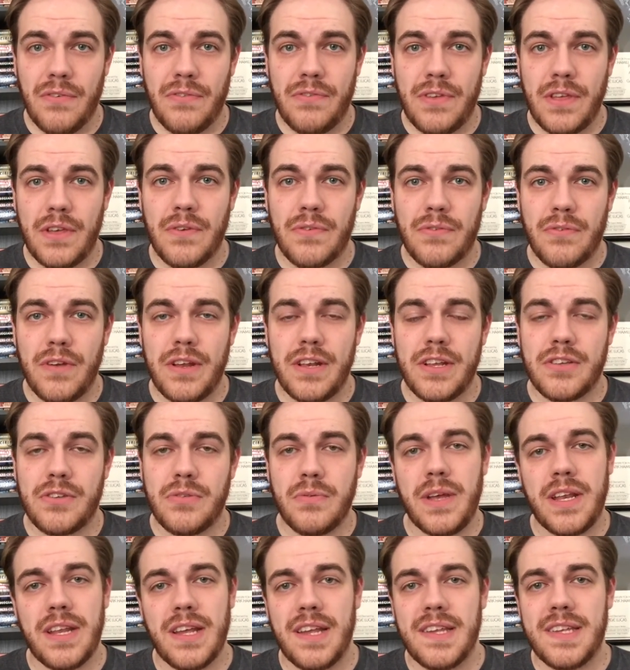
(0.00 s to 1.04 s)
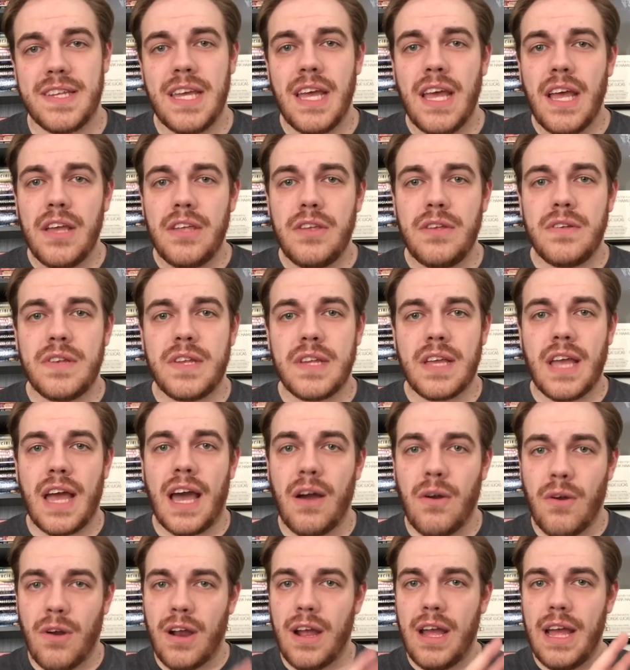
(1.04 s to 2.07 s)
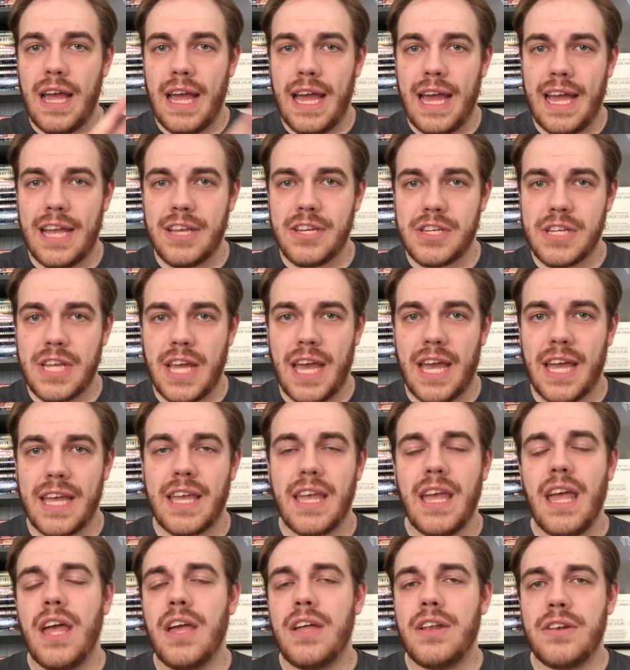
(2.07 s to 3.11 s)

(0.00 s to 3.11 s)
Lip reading: feel free to tweet us using our hashtag